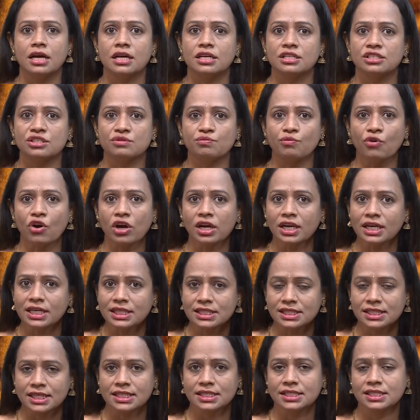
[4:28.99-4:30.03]
Smaller
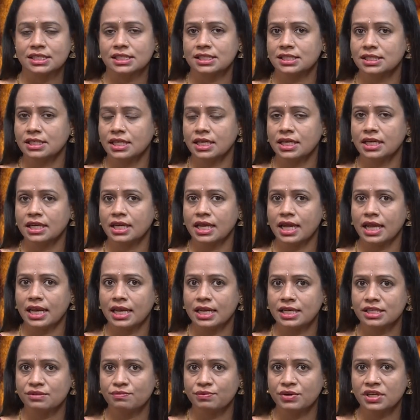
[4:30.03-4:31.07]
changes in
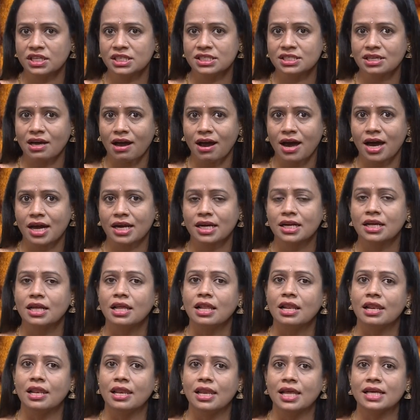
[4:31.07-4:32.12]
LSBs are
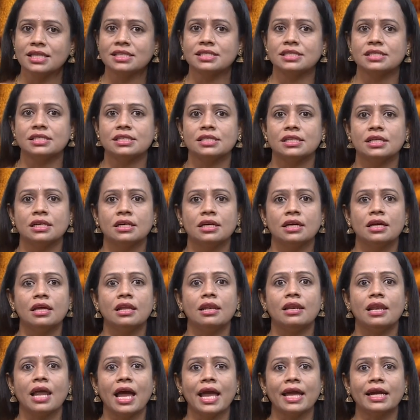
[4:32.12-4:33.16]
less
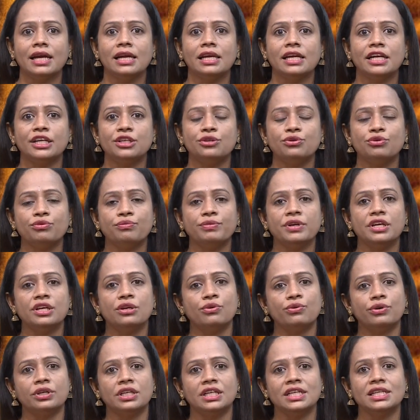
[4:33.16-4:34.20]
likely to be
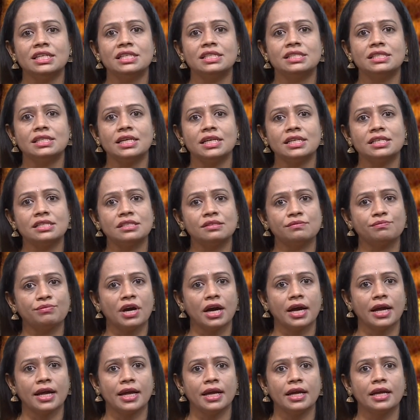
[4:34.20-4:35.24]
noticed
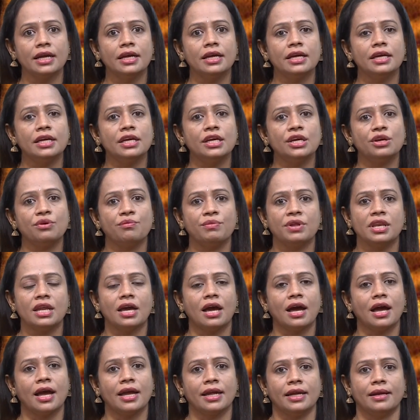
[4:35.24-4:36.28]
by human
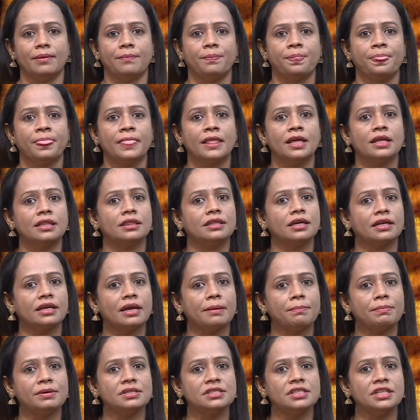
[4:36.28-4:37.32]
eye. The
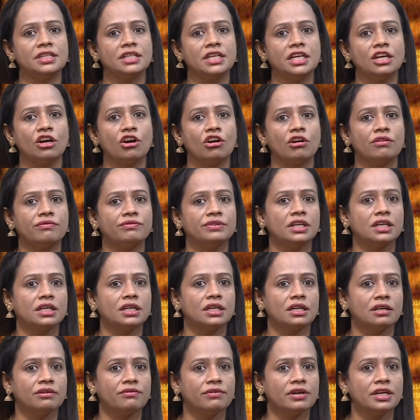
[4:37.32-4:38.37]
capacity of the
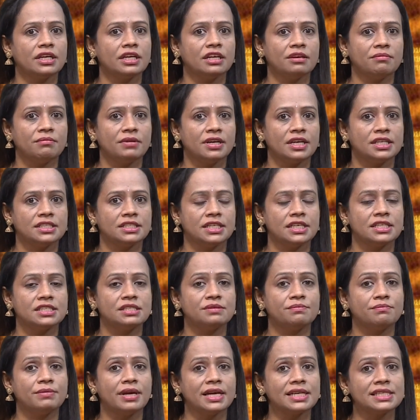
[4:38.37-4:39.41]
cover image is
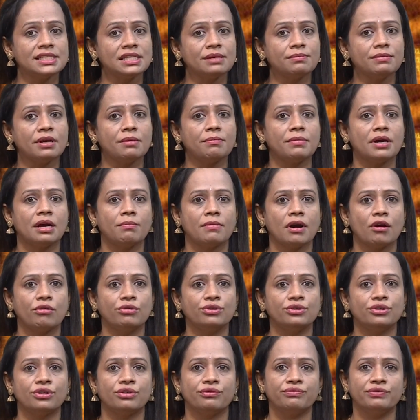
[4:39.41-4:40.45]
maximum
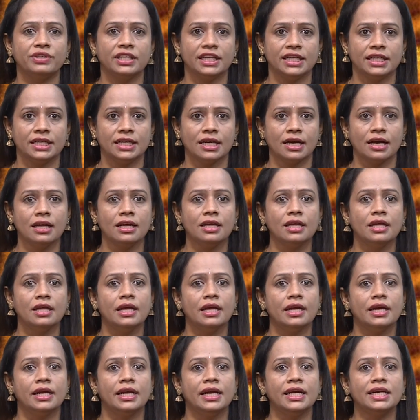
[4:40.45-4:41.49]
amount of data
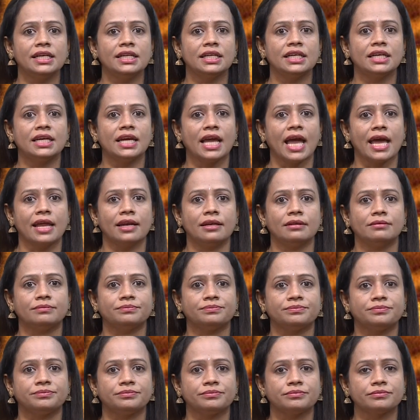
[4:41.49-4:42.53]
it can
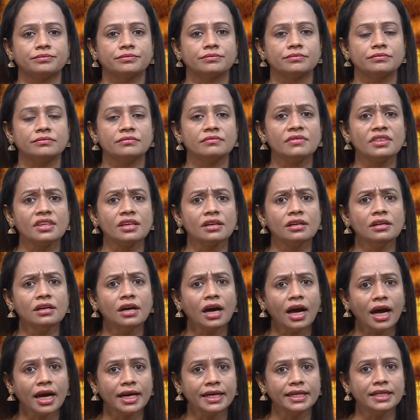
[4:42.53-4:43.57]

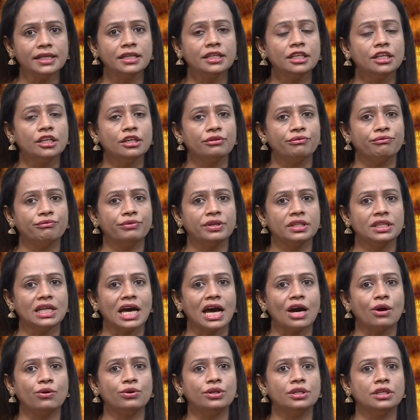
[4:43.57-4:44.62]
hide
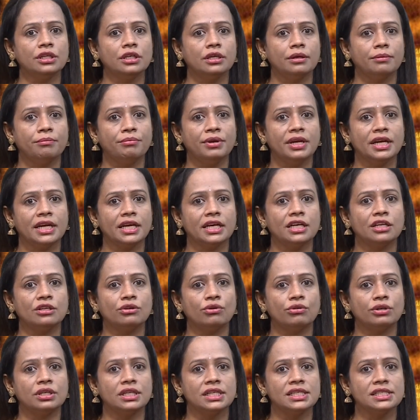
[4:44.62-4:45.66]
without being
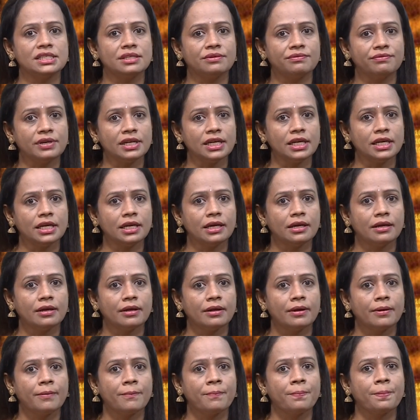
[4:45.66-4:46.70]
noticeably
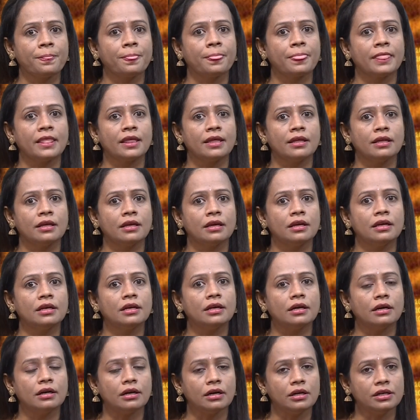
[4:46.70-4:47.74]

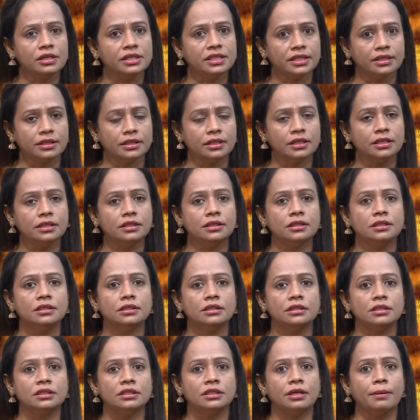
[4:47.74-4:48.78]
altered.
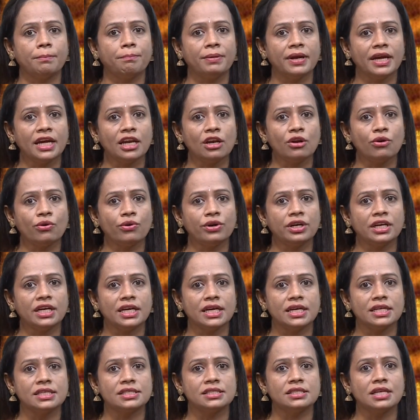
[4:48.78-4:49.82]
The payload
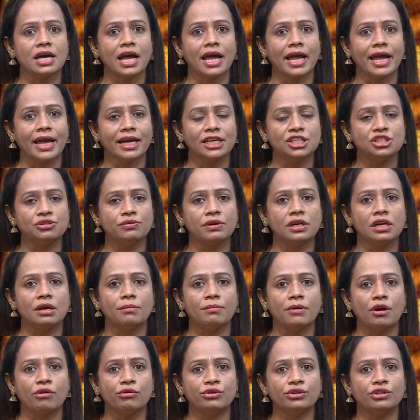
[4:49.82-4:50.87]
is the actual
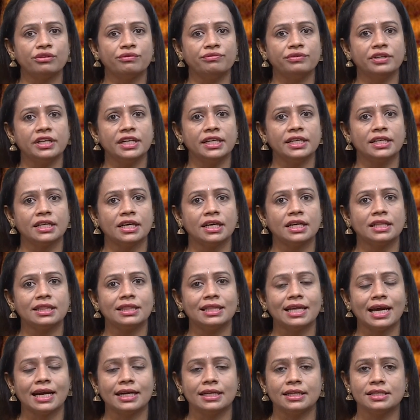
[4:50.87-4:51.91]
amount of data
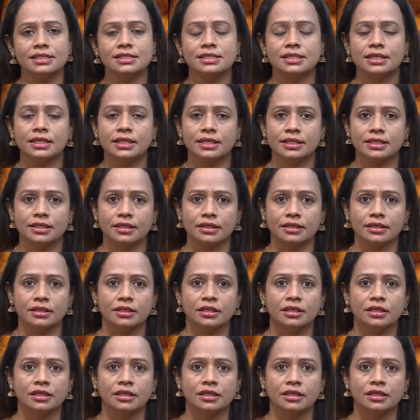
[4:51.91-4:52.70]
that is hidden.